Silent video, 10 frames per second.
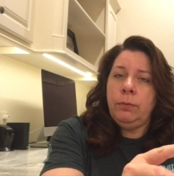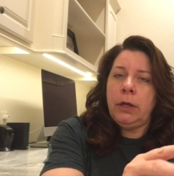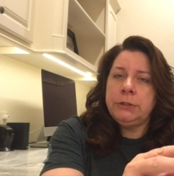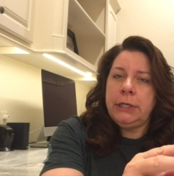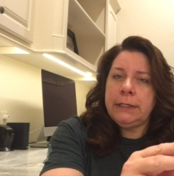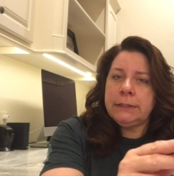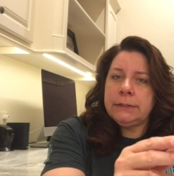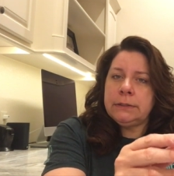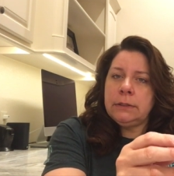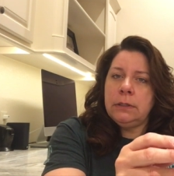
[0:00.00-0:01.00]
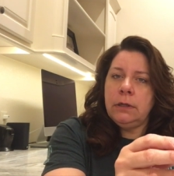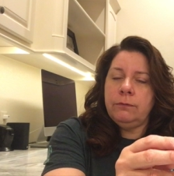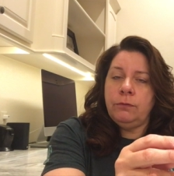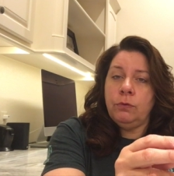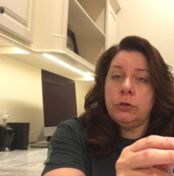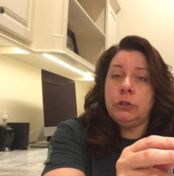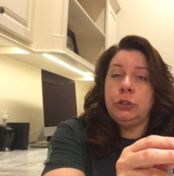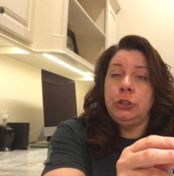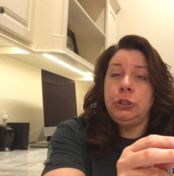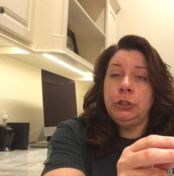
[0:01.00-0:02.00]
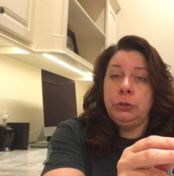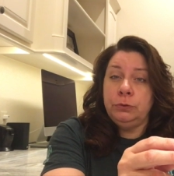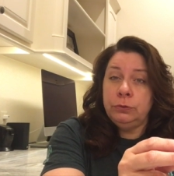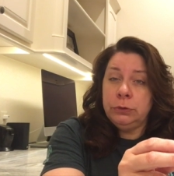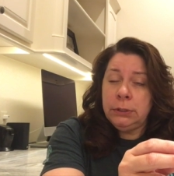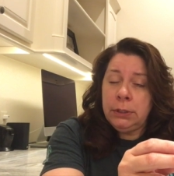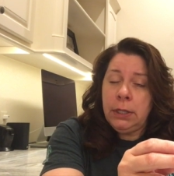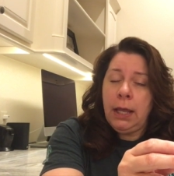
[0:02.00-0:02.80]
projects for June.